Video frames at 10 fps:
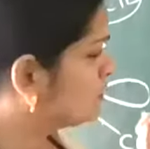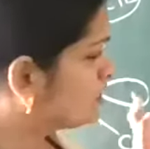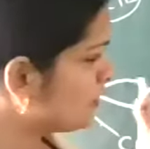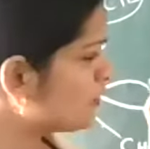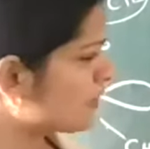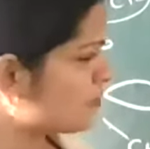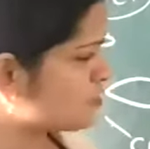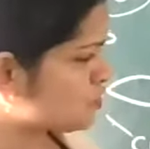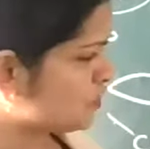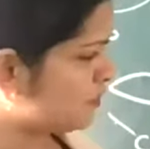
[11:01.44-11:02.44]

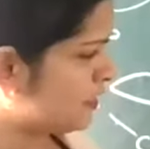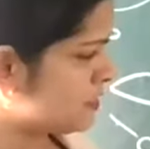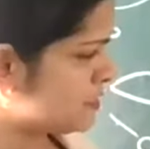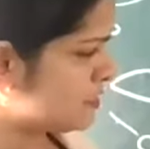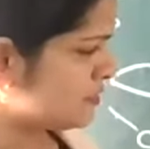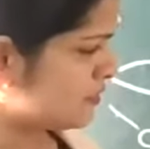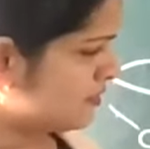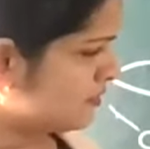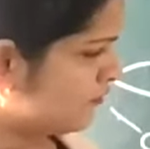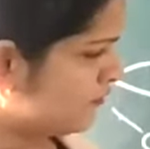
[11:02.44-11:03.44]
Stereochemistry means
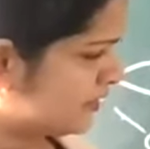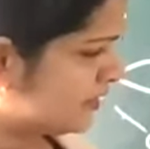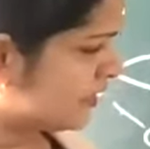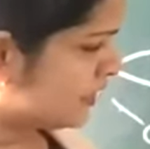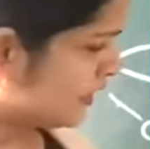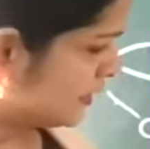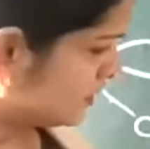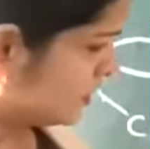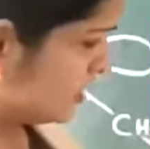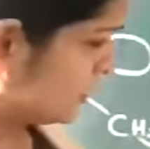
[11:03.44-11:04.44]
whether it
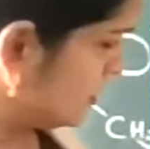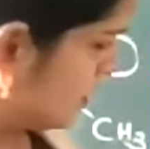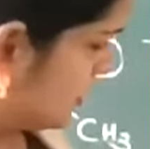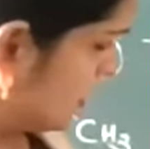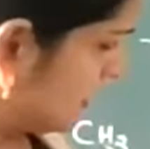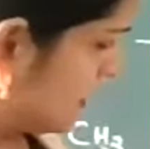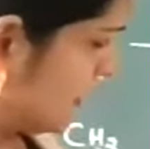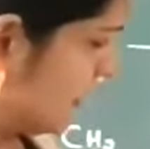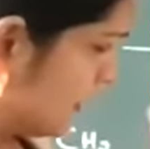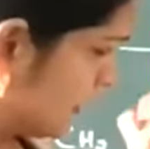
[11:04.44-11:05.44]
is in the
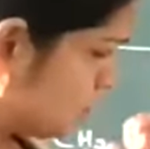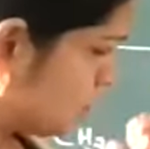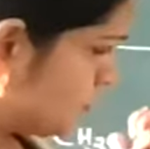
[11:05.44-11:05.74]
retention